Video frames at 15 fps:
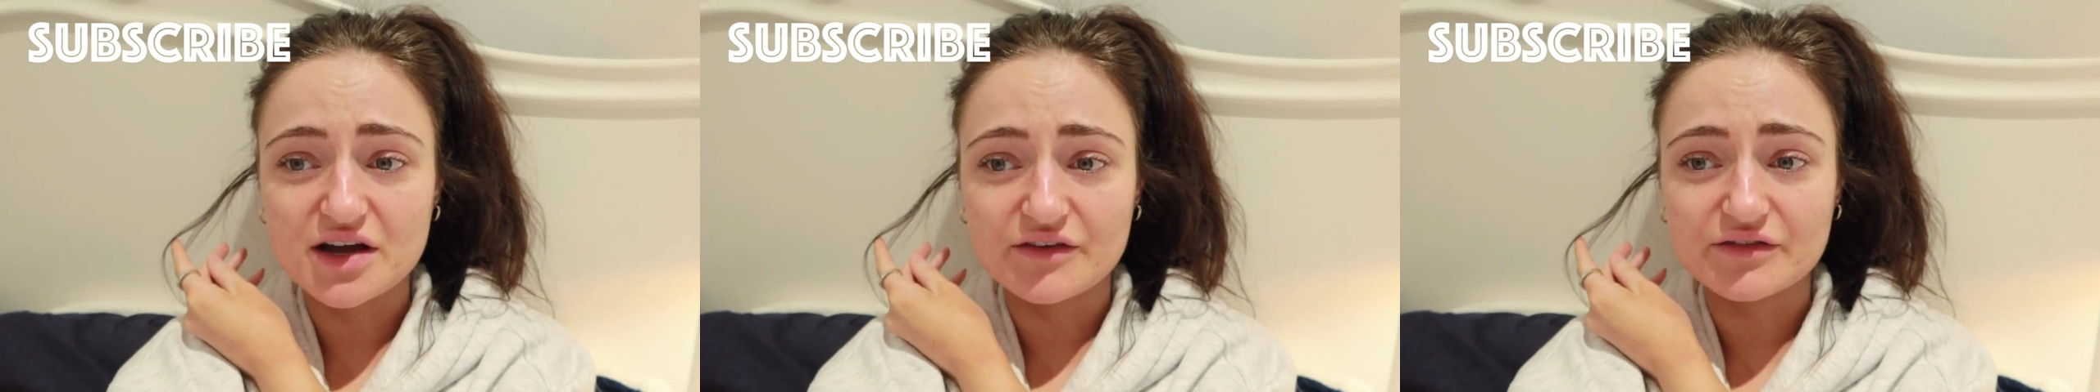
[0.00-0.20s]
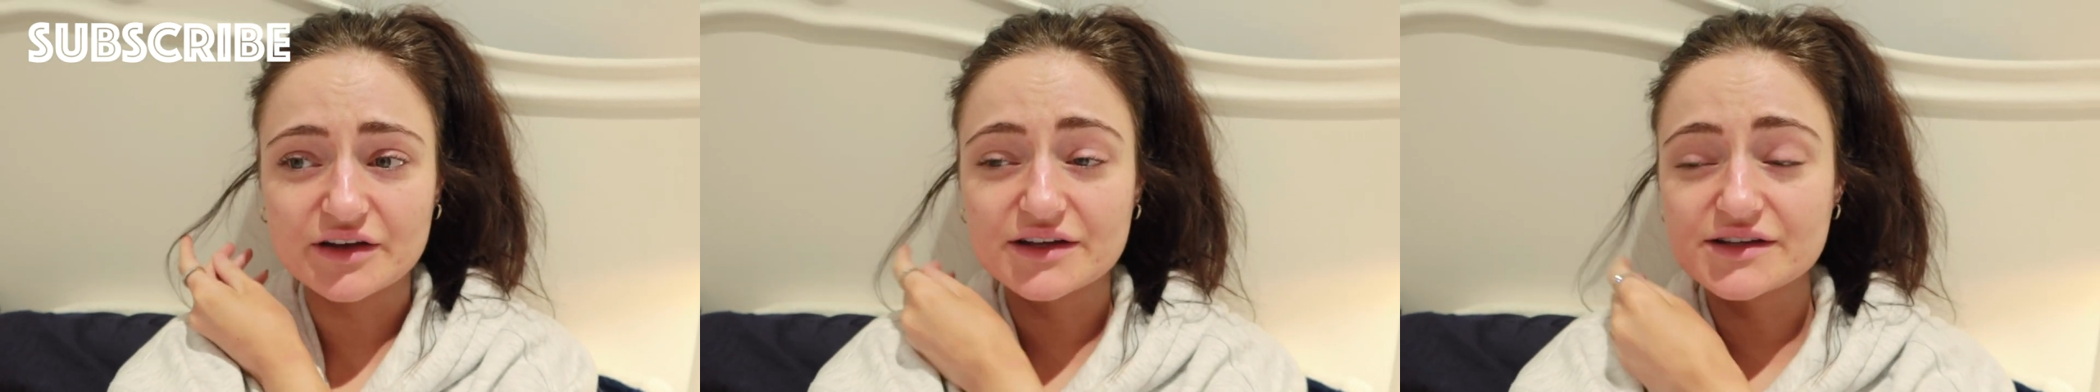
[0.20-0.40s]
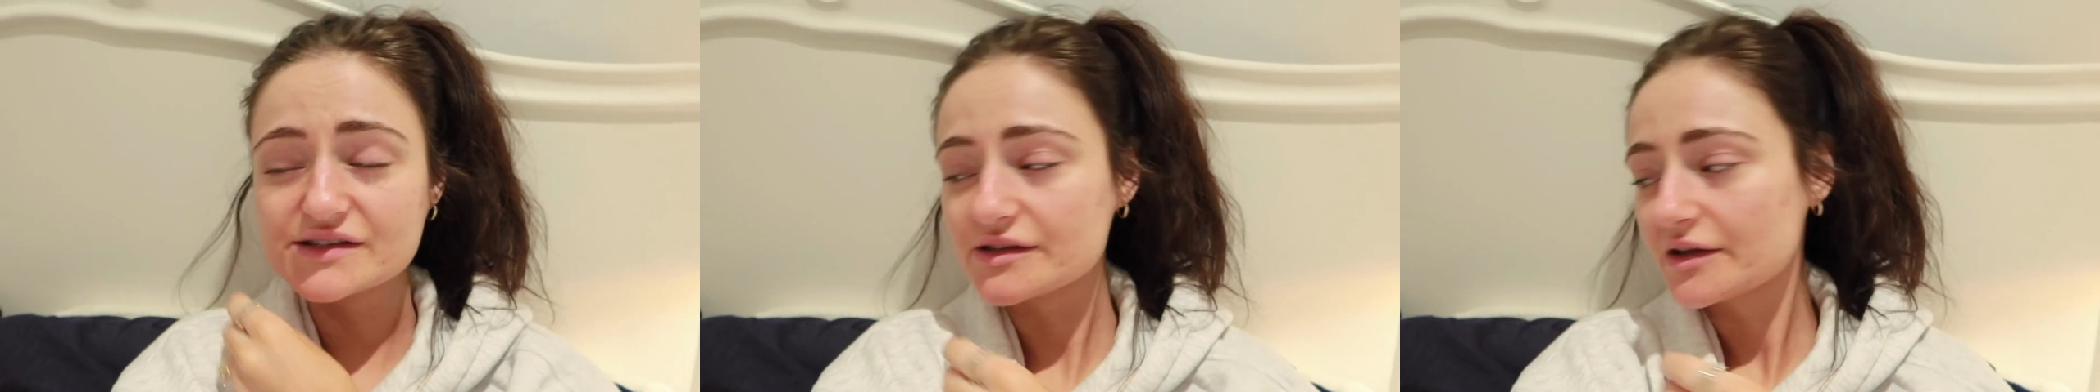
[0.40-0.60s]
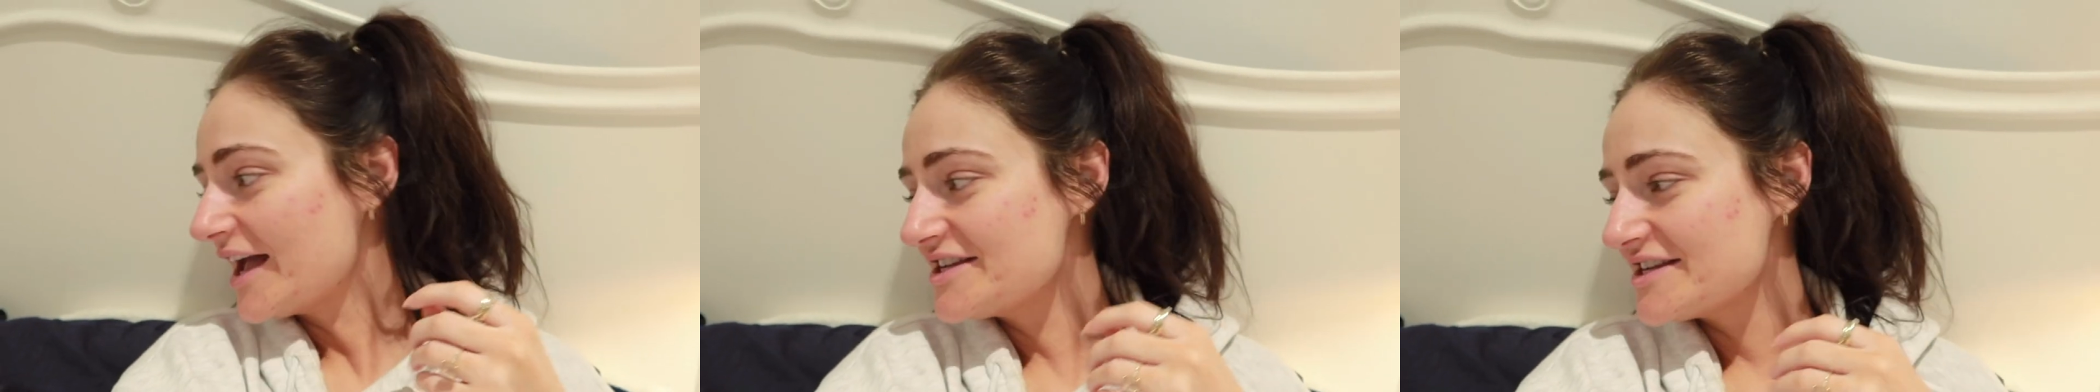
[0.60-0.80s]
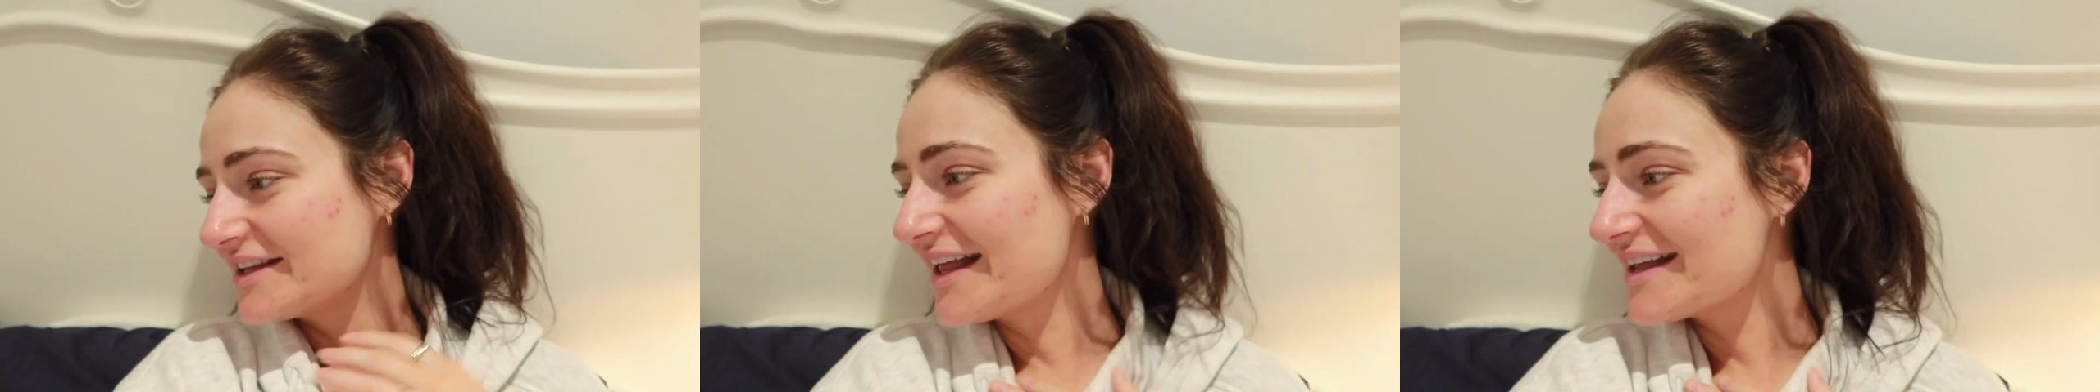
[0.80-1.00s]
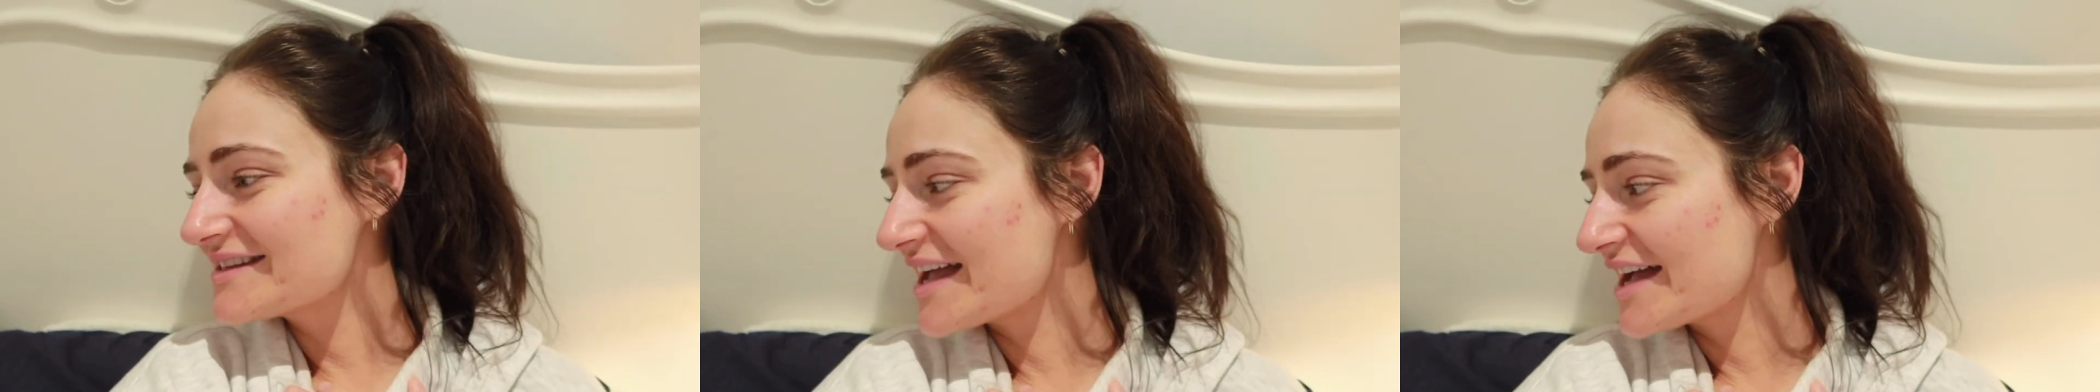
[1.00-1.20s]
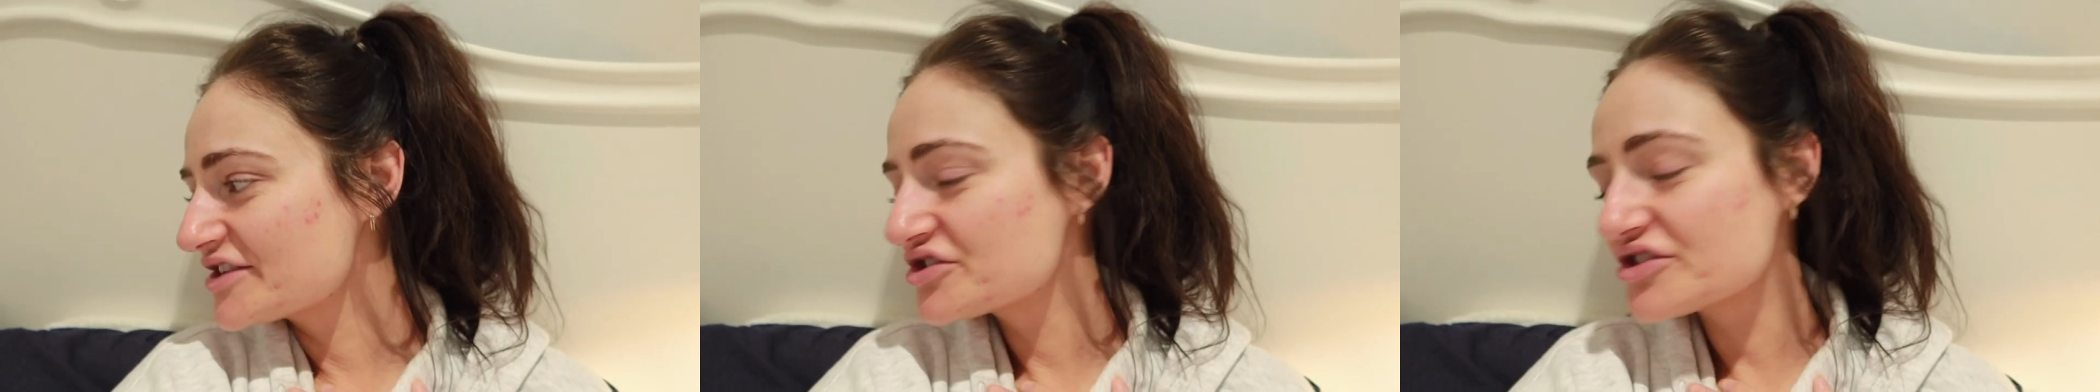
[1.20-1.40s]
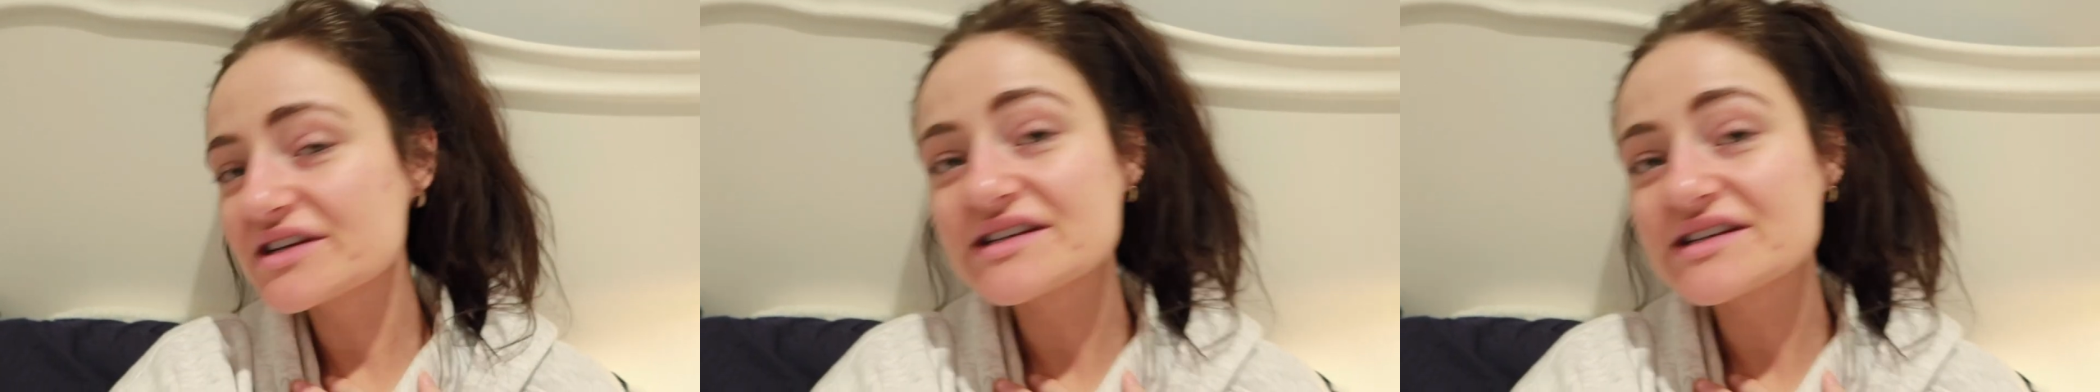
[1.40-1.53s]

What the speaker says: covers, actually, let's test